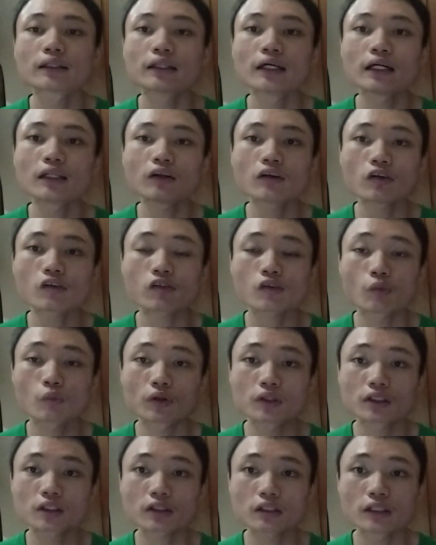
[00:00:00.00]
The Indonesian
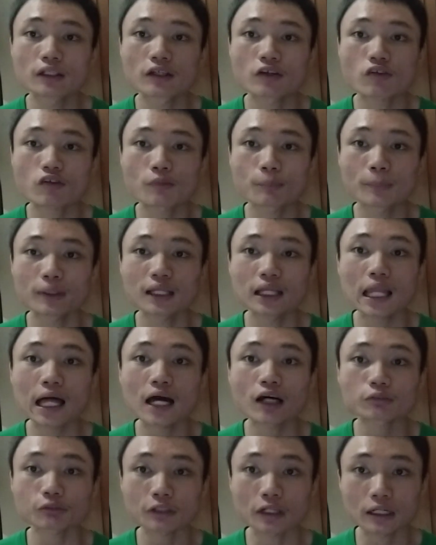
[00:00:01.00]
word is
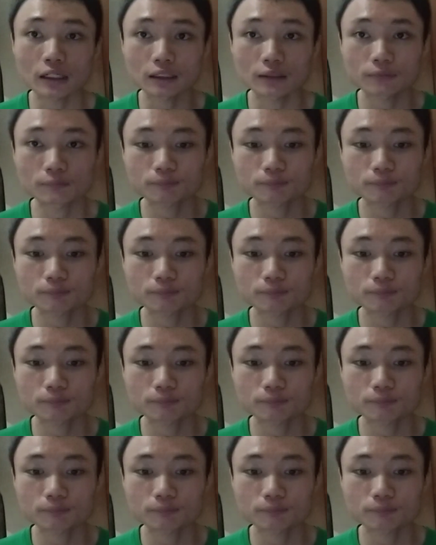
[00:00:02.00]
melarang.